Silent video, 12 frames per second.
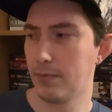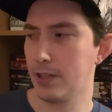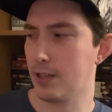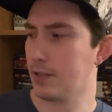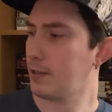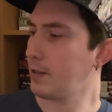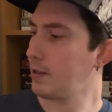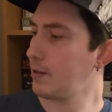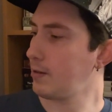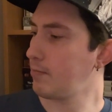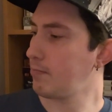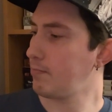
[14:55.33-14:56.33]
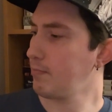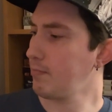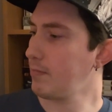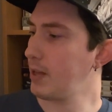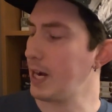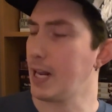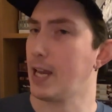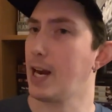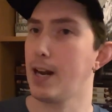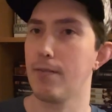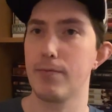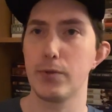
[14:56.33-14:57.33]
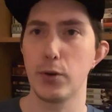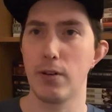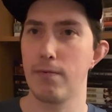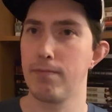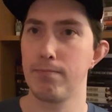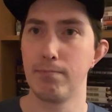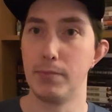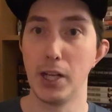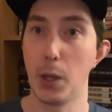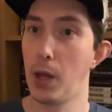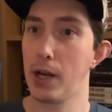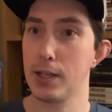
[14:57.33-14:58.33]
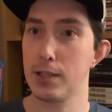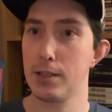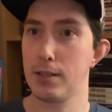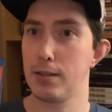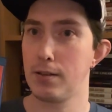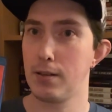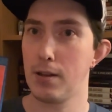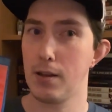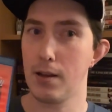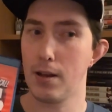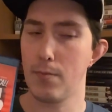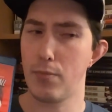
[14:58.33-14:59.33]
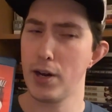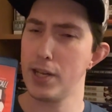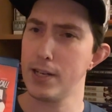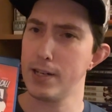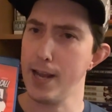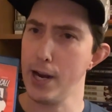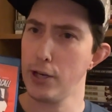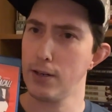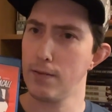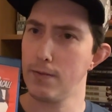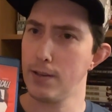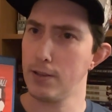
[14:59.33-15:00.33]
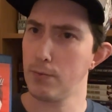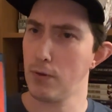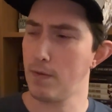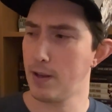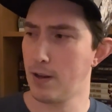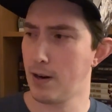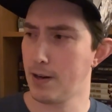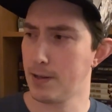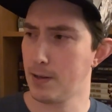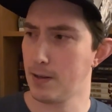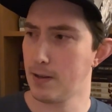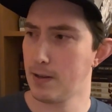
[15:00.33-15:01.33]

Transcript: to see any kind of sort of deluxe presentation of this movie, honestly.